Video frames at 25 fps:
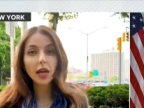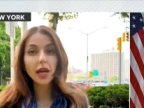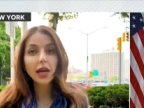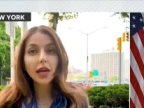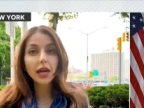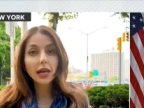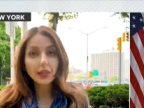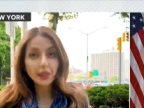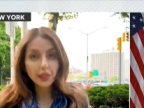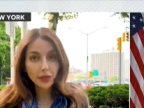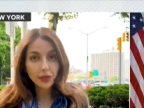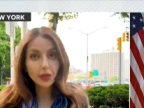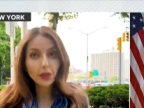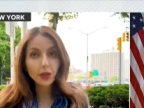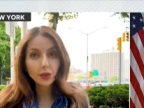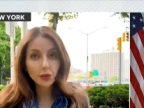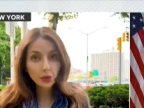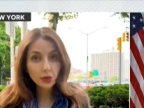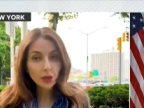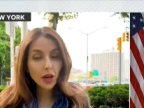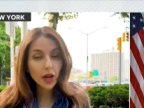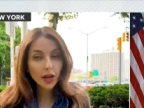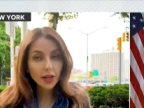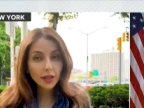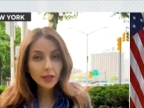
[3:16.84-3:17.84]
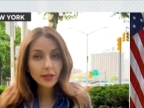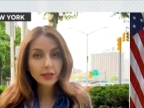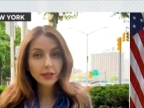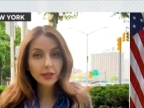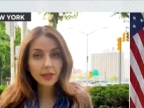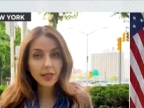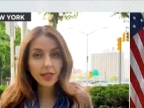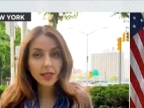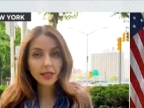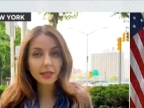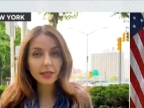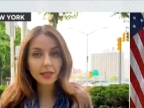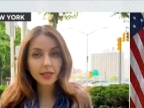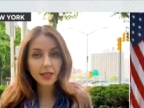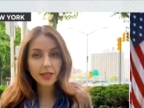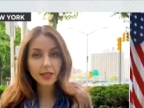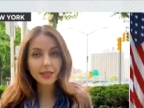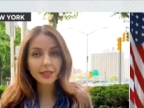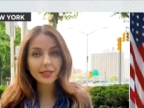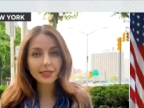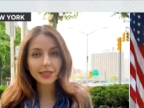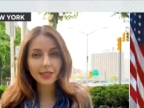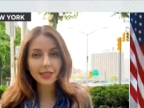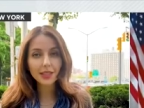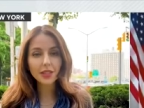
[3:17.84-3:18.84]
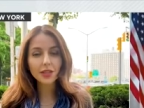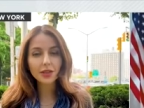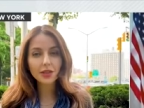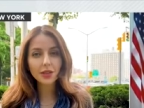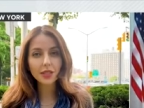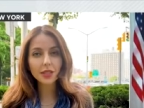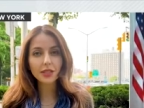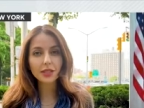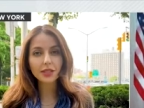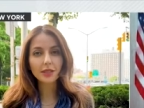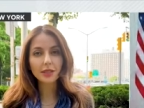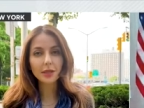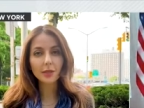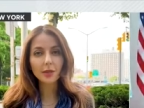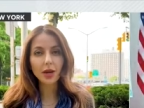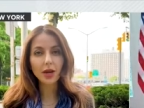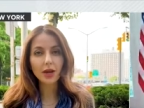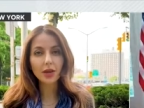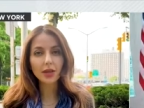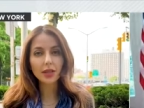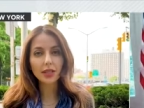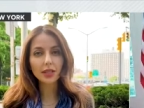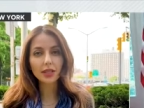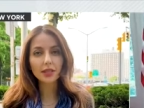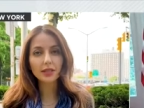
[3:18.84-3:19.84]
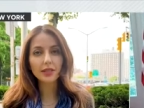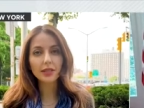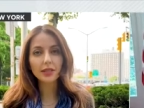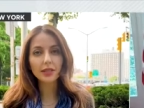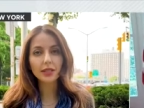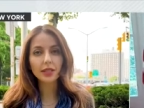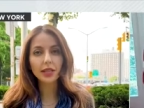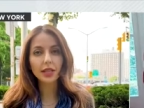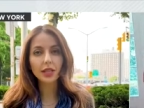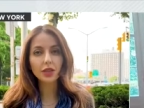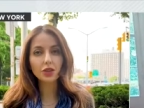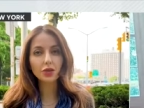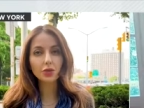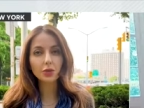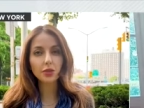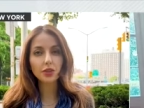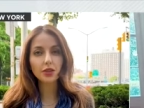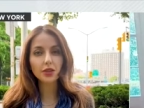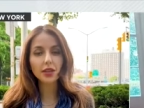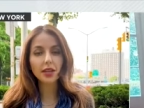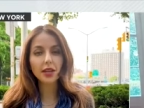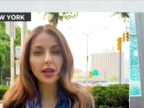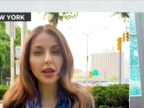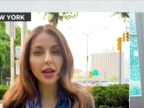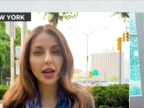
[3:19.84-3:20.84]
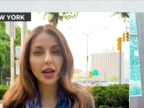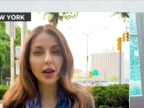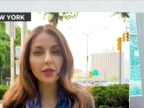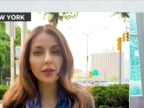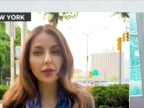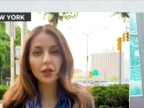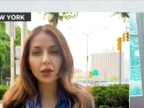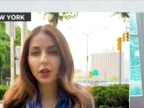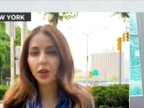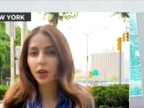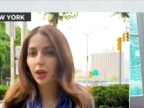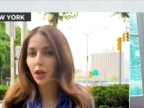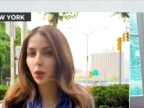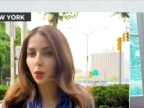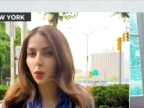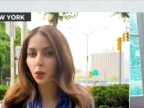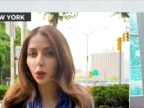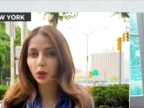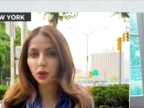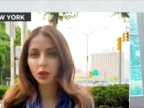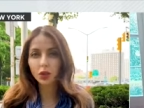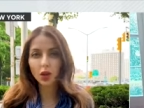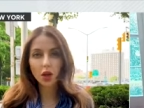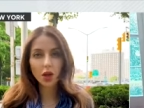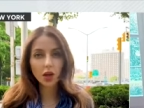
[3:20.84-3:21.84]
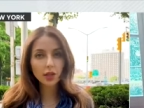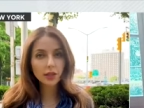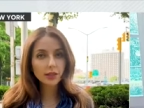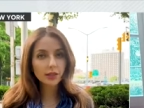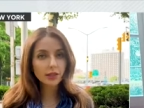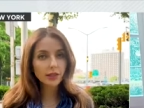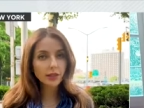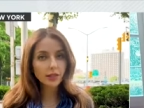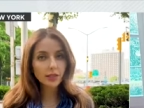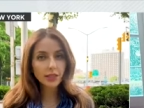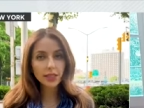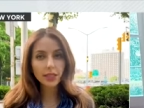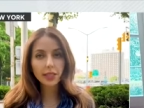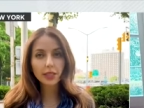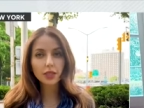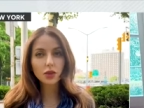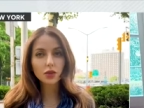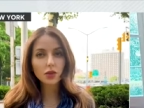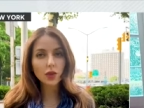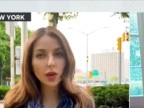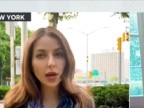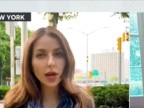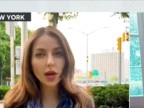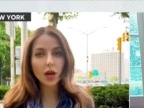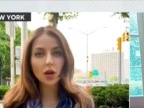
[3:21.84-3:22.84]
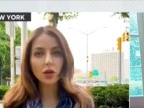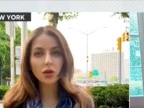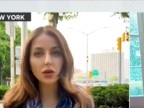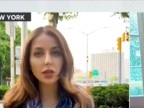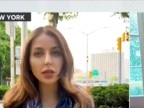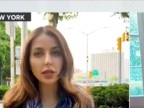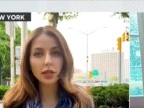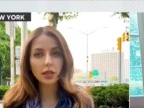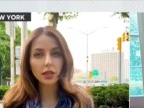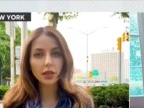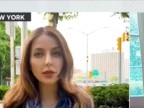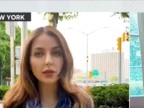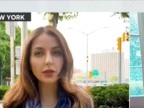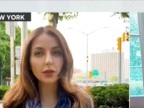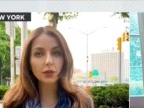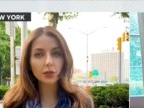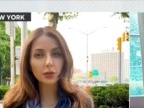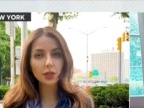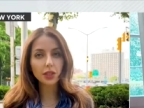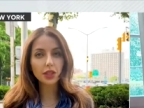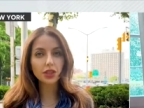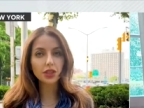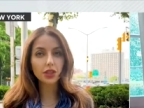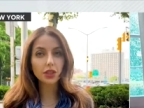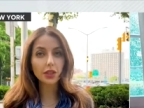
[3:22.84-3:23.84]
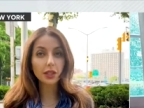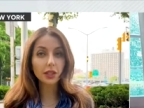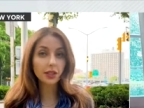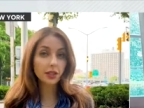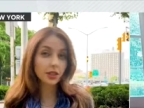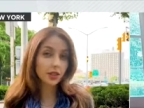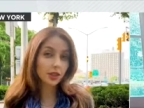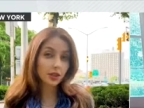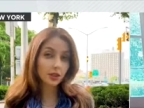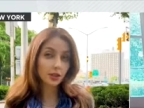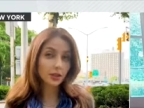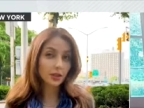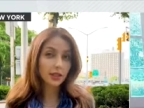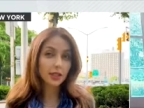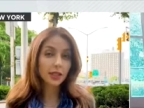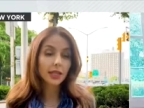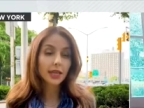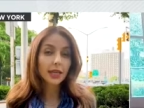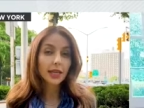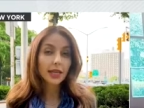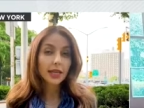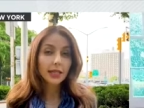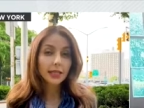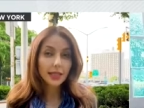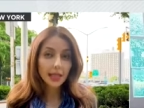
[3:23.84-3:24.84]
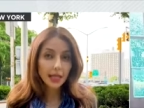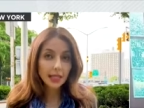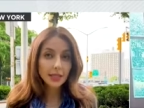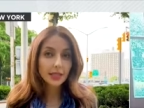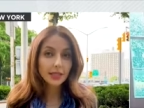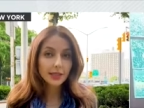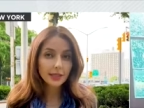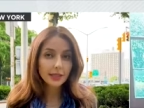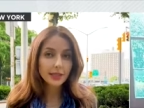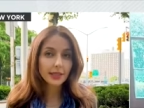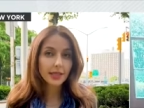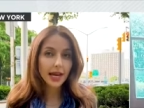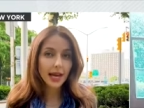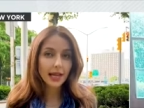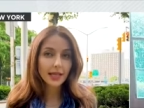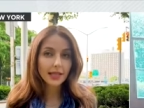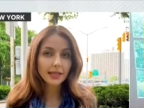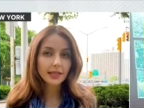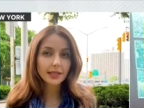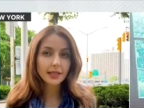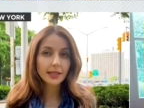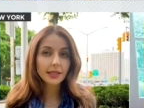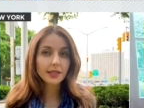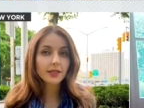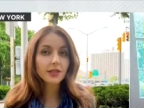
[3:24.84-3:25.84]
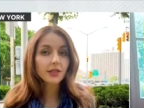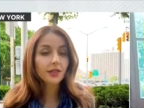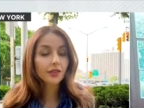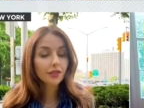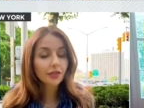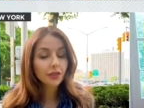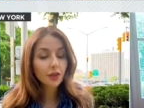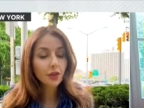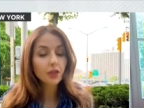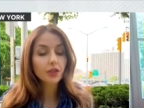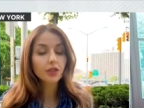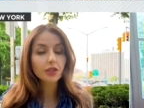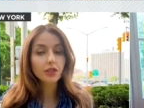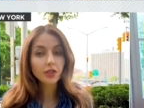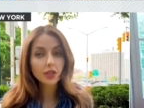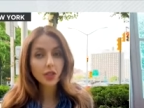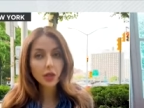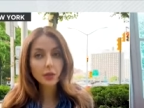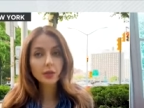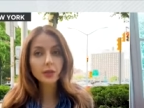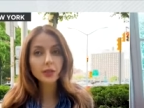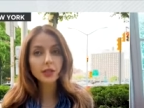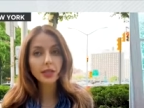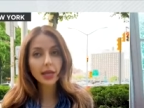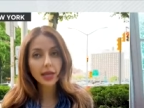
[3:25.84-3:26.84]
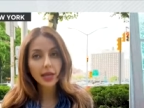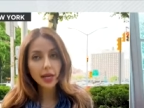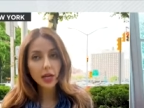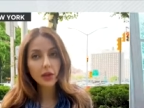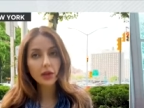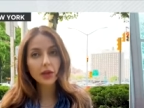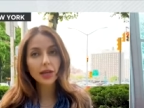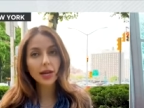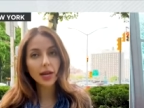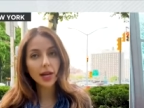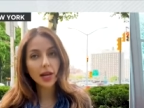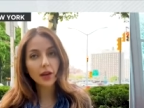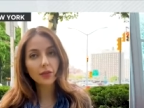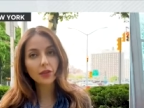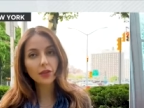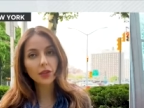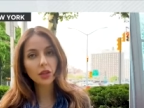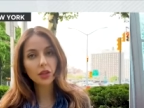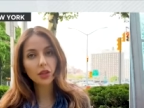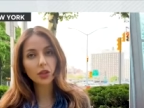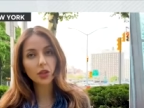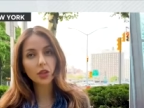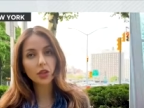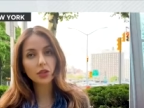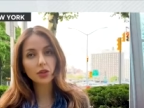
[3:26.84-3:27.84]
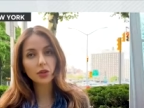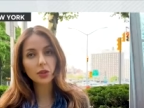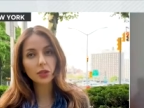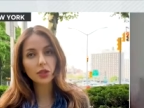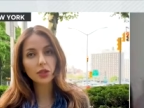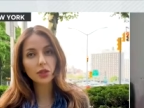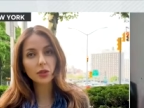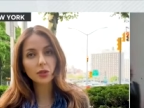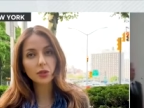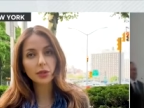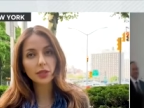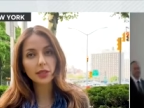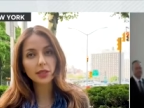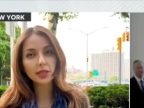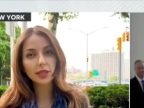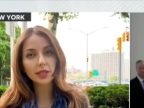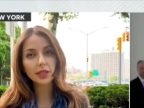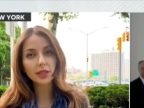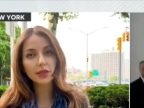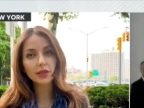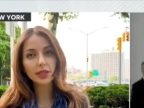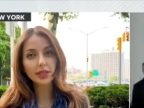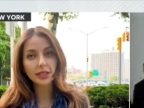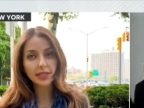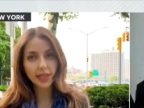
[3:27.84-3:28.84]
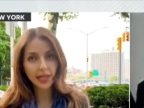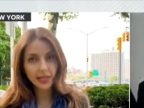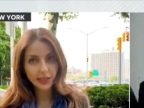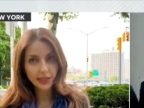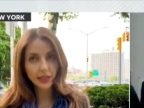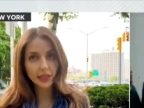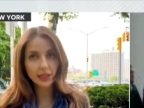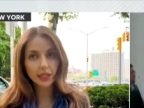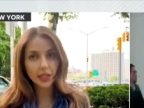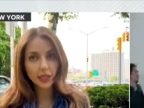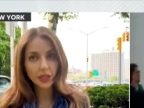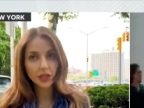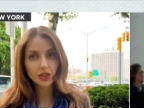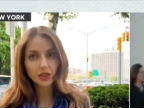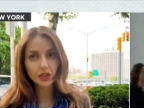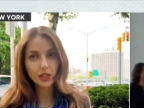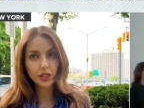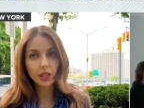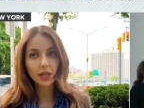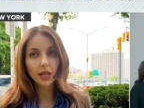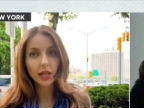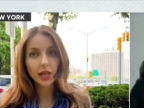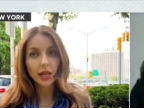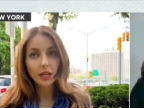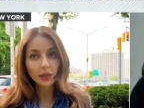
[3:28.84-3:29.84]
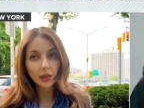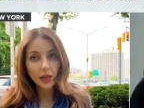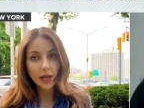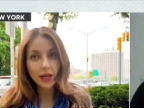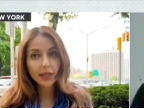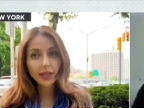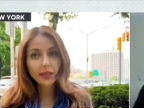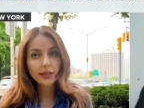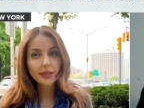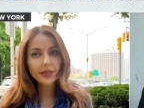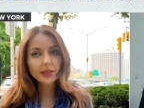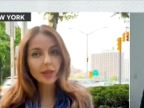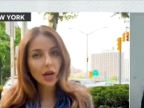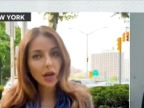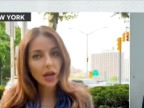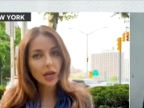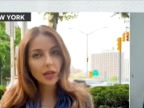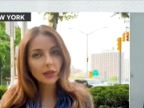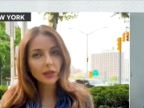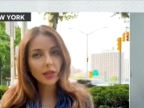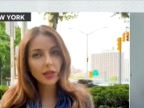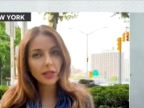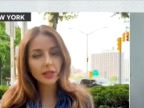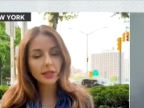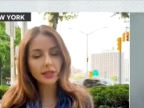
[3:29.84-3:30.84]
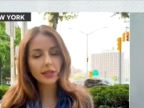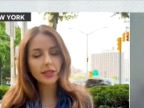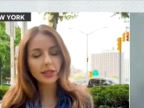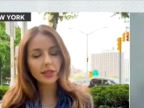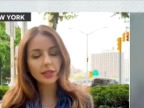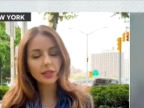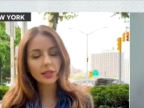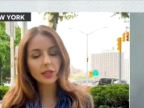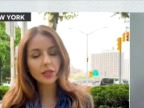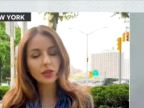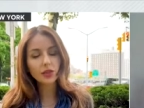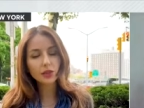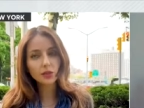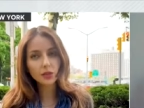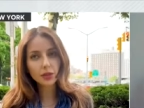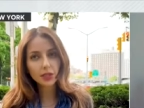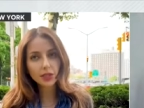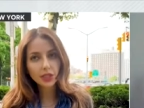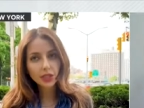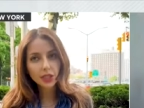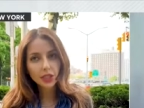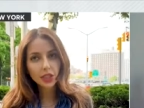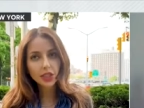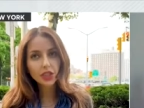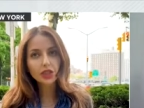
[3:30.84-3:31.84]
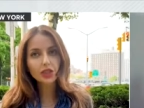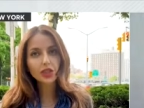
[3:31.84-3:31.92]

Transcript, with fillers: that the United States is serious about its engagement in Africa and will not cede ground in the region. Additionally, Kenya's status as the first sub Saharan African country to receive a designation like this highlights its strategic